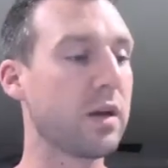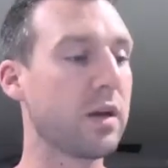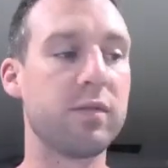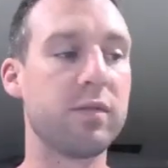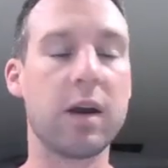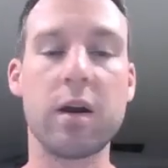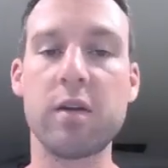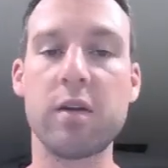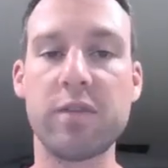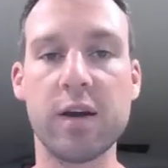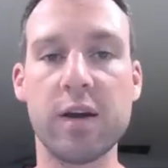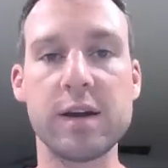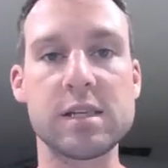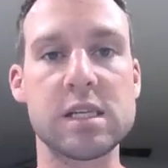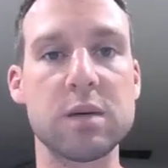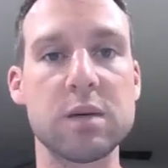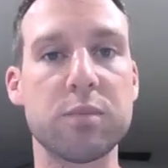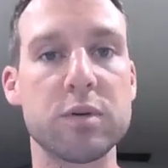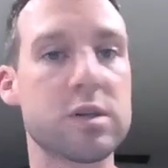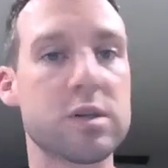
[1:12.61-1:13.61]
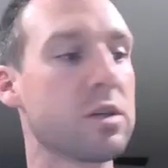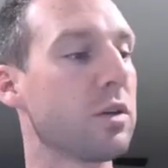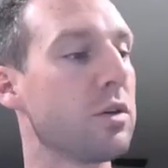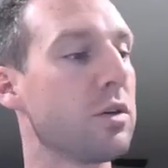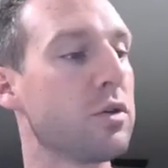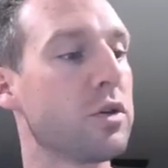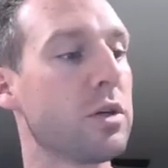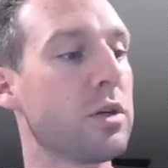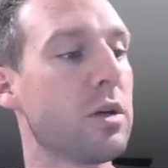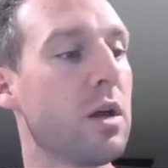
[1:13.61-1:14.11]
Very, very simple
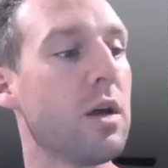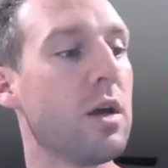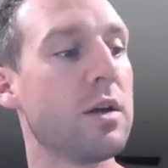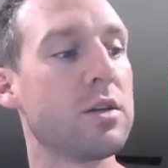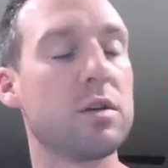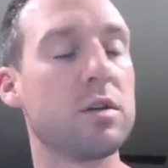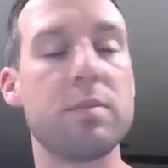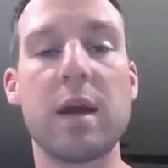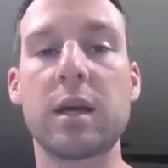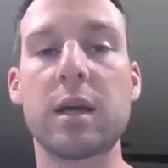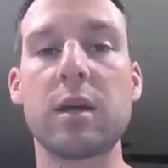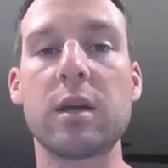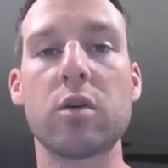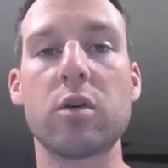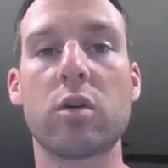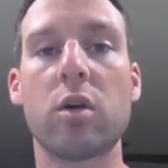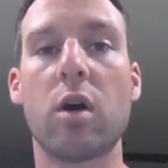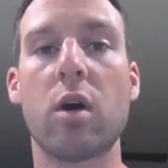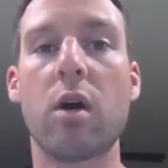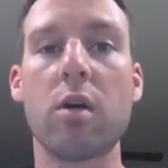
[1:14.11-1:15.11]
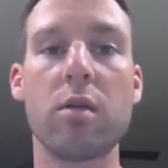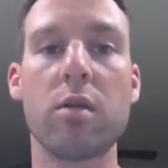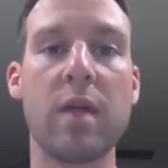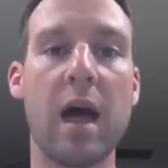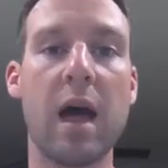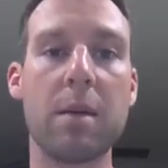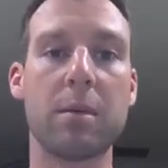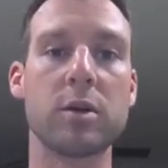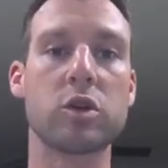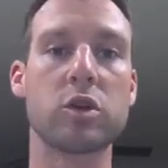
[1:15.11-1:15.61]
solution to making your car
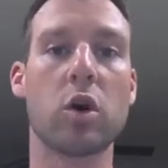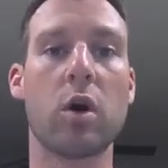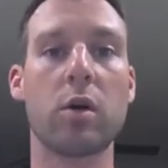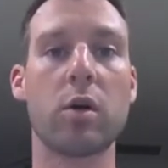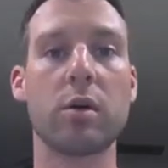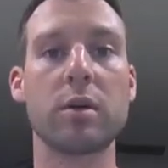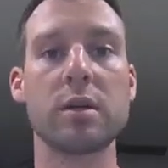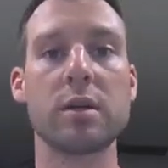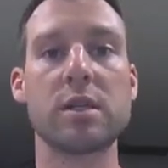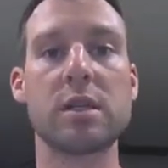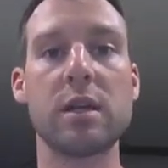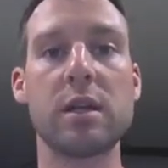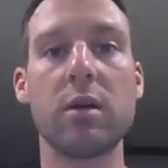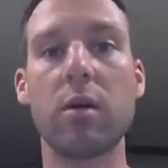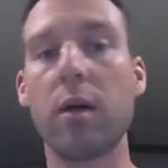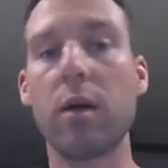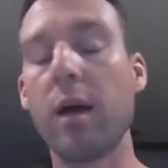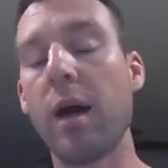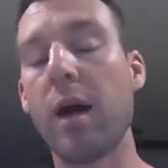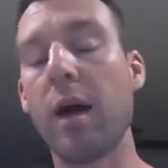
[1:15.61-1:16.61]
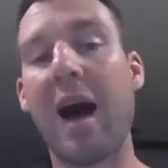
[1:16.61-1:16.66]
that much harder to steal.